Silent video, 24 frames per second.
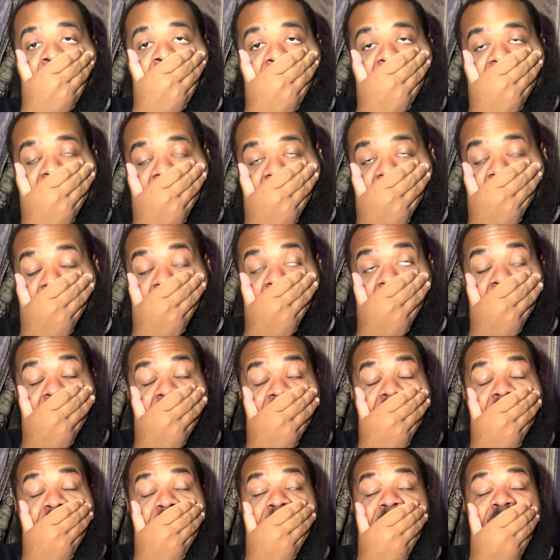Yo,
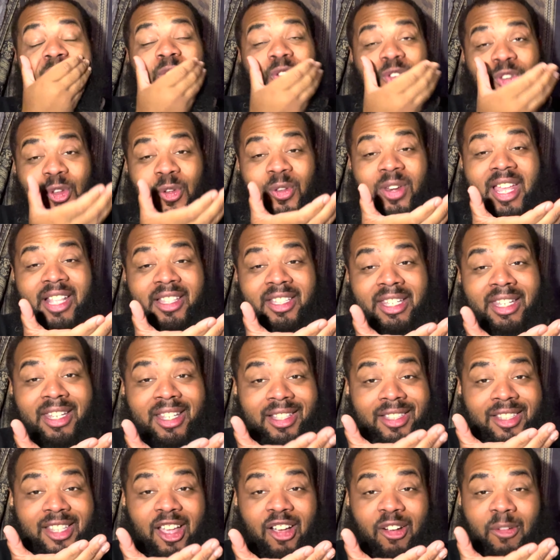you, you do that to
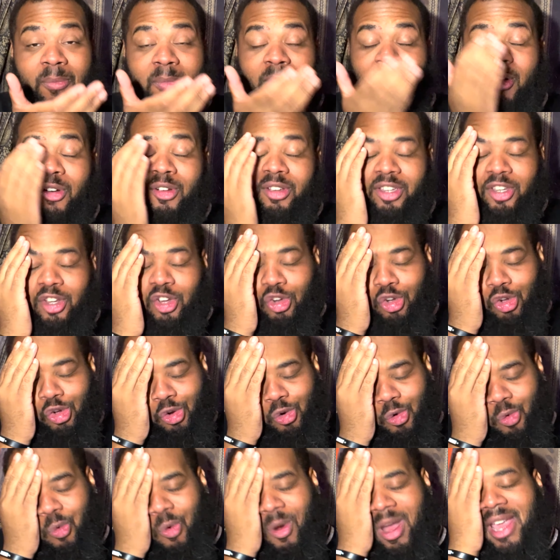yourself, bro, you're
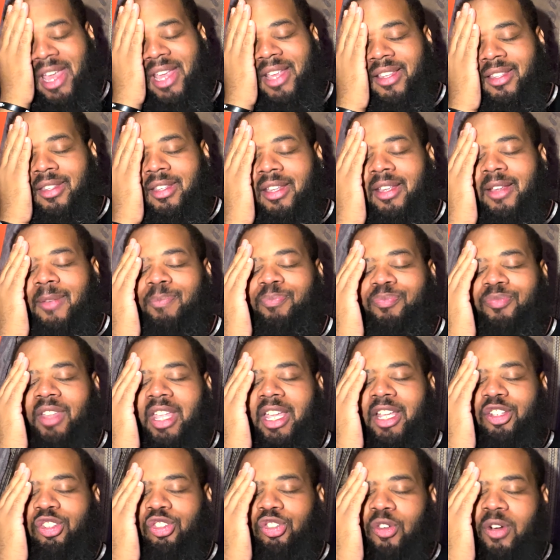crazy.
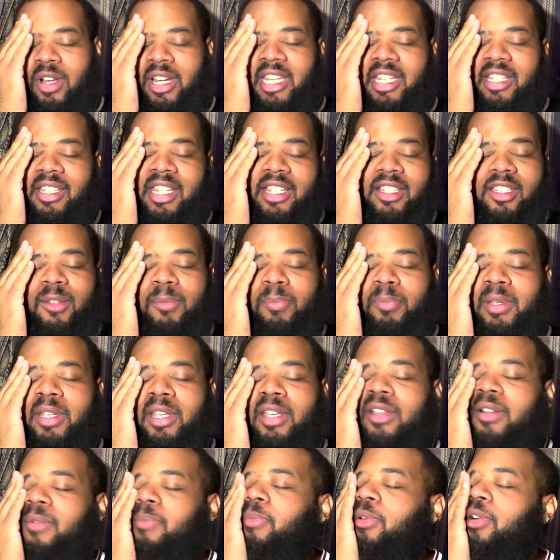And Shorty
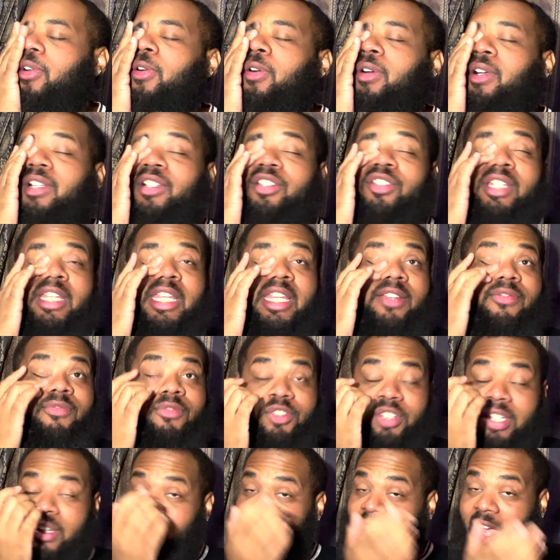disappeared, bro, because he
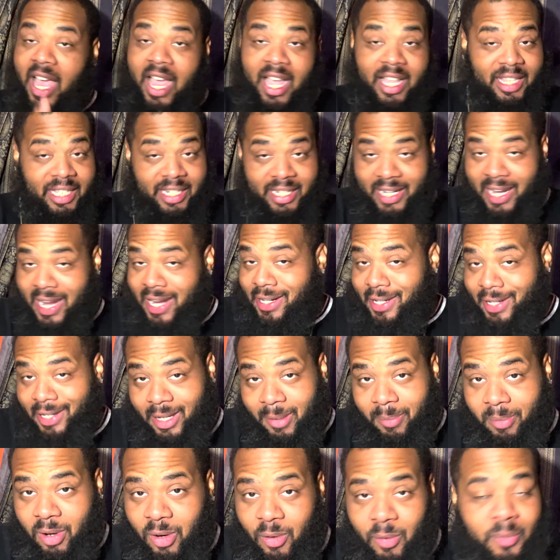she violated that nigga,
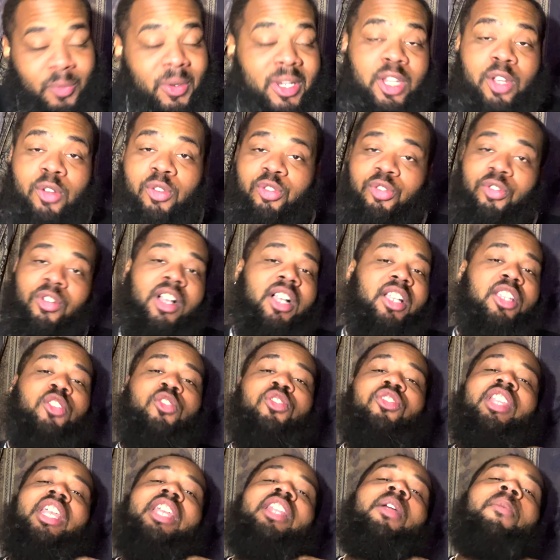bro. When you drunk, you
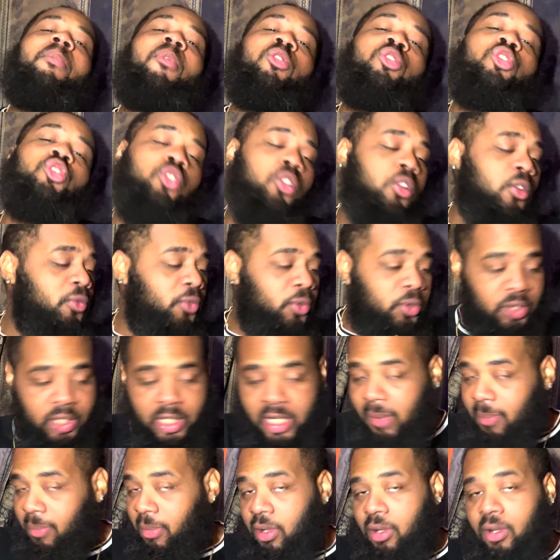say the most truthful
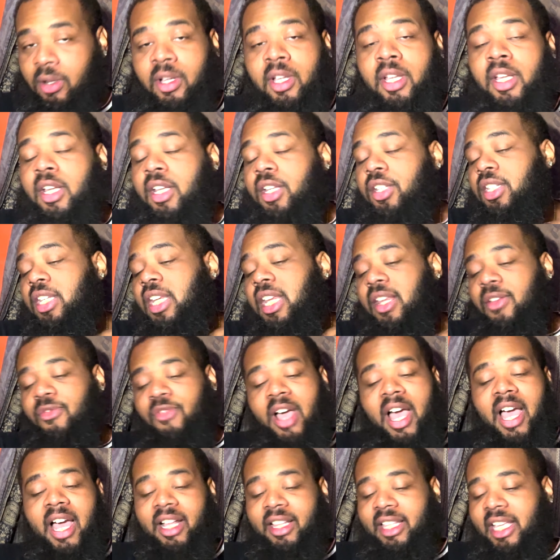shit, bro. She
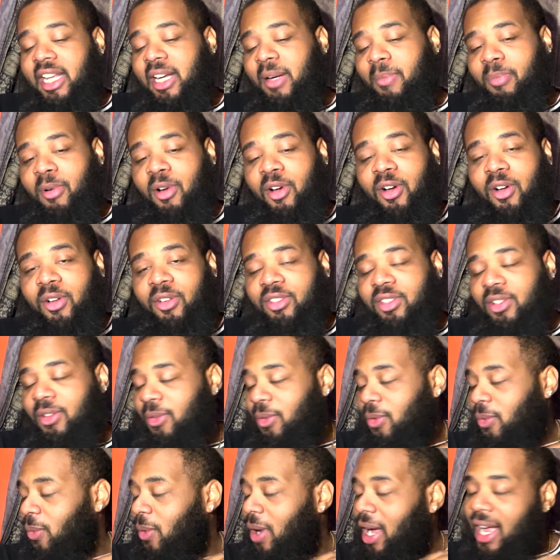violated, bro, on
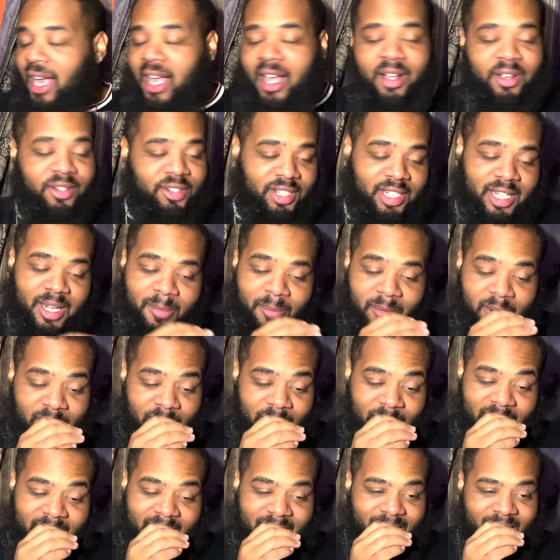some wild shit,
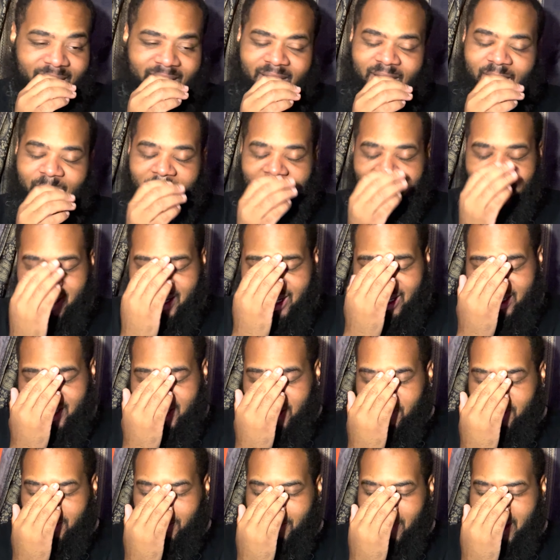bro. And oh my god, that shit
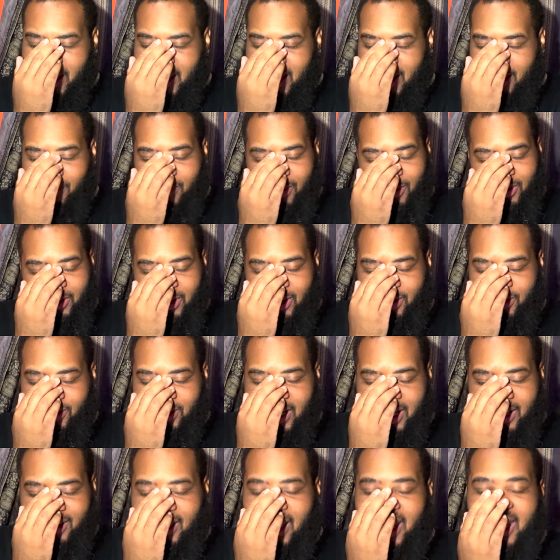was bad, bro. Yo,
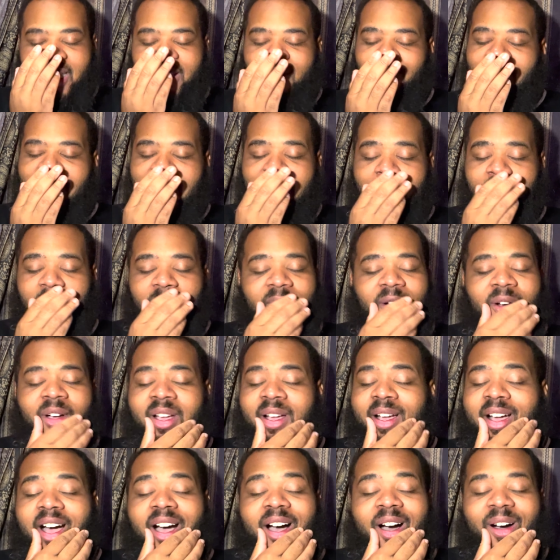shout out to Ace Vane, bro.
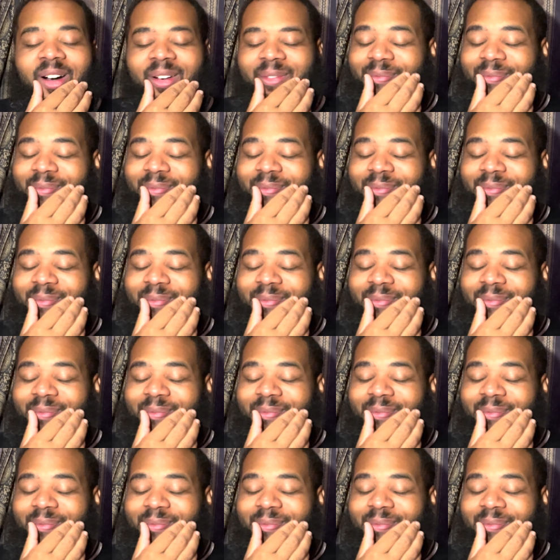I,